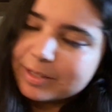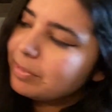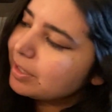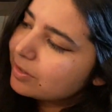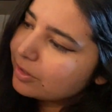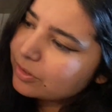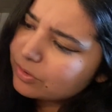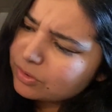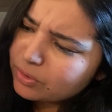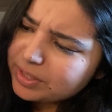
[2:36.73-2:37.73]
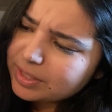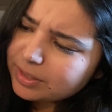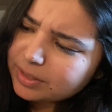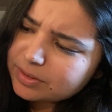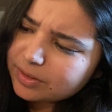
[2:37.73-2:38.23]
but it's also
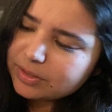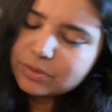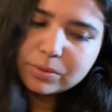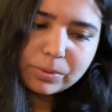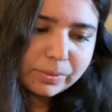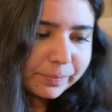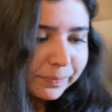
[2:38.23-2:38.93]
storytelling, so that's cool.